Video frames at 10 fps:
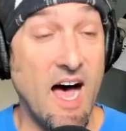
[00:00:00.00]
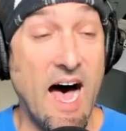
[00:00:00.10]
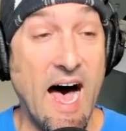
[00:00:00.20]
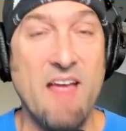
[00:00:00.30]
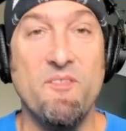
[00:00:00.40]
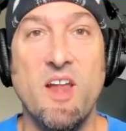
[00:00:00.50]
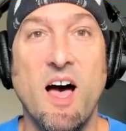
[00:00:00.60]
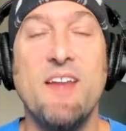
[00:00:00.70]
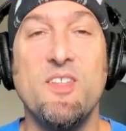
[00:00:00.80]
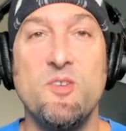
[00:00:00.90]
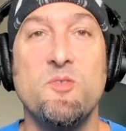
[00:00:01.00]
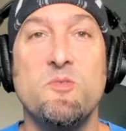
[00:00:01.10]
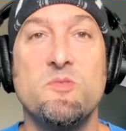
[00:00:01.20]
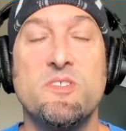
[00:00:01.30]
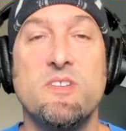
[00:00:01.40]
I have not
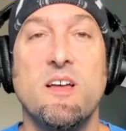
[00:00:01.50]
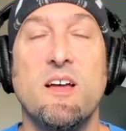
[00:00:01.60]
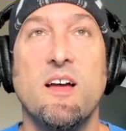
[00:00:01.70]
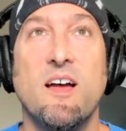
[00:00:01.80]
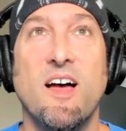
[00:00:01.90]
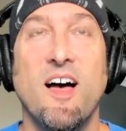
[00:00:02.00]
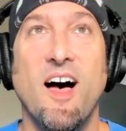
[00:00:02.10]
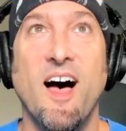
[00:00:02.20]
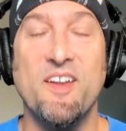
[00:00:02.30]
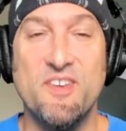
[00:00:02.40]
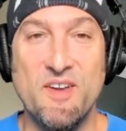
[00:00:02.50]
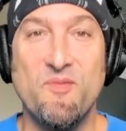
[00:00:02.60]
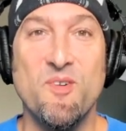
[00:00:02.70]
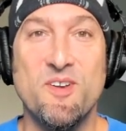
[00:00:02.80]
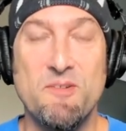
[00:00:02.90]
used a
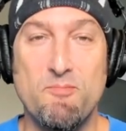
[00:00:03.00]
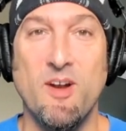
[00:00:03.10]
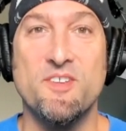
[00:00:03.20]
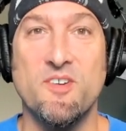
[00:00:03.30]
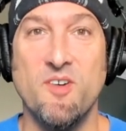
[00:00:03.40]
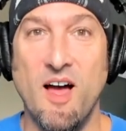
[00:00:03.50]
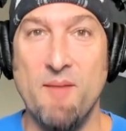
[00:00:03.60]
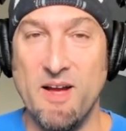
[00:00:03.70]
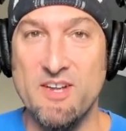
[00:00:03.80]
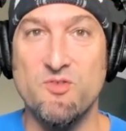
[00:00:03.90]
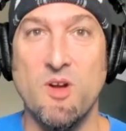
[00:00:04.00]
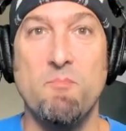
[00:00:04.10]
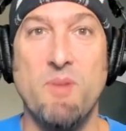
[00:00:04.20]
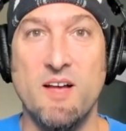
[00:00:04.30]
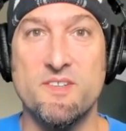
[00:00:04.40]
different compressor on my
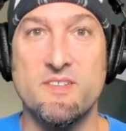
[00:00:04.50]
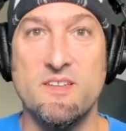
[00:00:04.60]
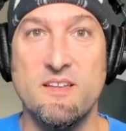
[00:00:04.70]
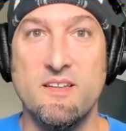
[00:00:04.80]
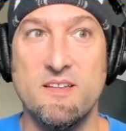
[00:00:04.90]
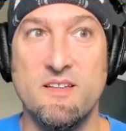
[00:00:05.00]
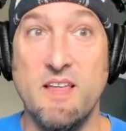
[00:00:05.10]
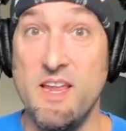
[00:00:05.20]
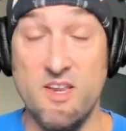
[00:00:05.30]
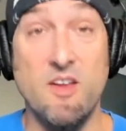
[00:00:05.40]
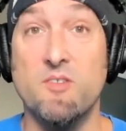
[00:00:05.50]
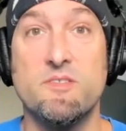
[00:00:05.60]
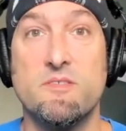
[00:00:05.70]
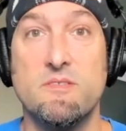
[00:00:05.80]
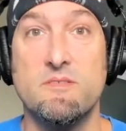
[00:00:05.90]
drum bus in
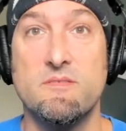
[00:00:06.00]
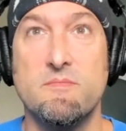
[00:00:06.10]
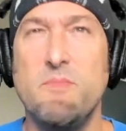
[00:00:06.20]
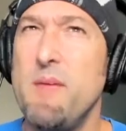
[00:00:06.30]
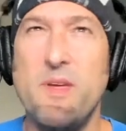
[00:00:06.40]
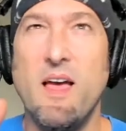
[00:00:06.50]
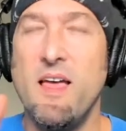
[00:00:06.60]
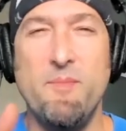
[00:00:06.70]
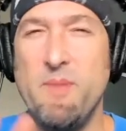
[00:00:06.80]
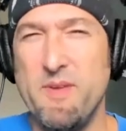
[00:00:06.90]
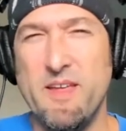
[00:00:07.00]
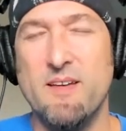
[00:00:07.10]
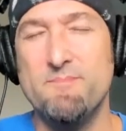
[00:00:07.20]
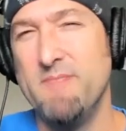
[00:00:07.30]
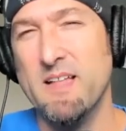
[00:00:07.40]
years. Maybe a
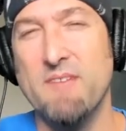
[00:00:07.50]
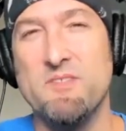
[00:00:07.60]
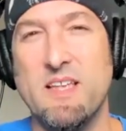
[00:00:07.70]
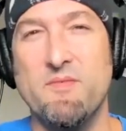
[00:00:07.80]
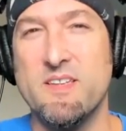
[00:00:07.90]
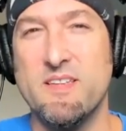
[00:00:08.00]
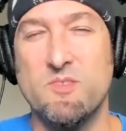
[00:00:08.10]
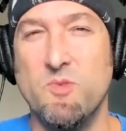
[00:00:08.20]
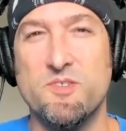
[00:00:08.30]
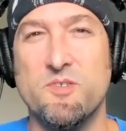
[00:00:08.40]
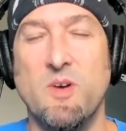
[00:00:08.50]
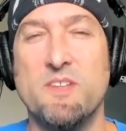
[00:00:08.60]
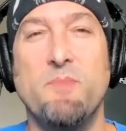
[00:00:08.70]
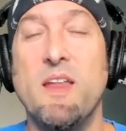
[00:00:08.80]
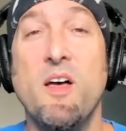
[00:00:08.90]
1176 once or twice,
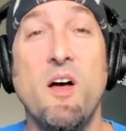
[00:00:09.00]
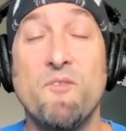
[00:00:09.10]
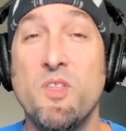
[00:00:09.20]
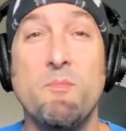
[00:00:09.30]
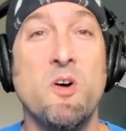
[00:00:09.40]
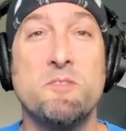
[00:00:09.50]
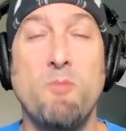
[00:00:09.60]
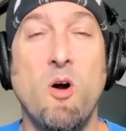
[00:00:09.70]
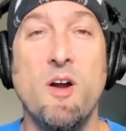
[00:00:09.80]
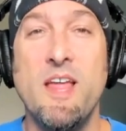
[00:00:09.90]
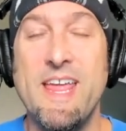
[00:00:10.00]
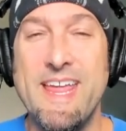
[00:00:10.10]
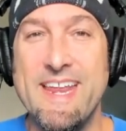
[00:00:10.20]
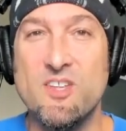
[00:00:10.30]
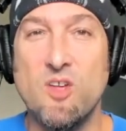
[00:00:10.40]
but for the most part,
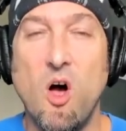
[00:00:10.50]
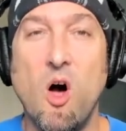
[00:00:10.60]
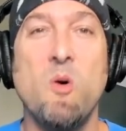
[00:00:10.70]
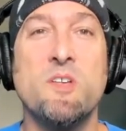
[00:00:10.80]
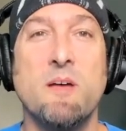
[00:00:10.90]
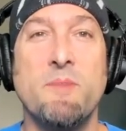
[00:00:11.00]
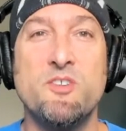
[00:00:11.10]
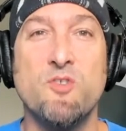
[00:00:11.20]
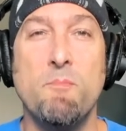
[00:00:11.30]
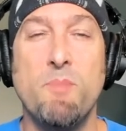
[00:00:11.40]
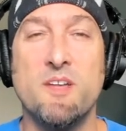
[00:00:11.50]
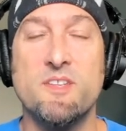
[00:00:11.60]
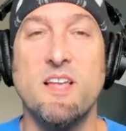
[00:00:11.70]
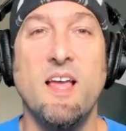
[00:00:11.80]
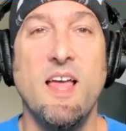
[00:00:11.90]
it is always on my drum bus,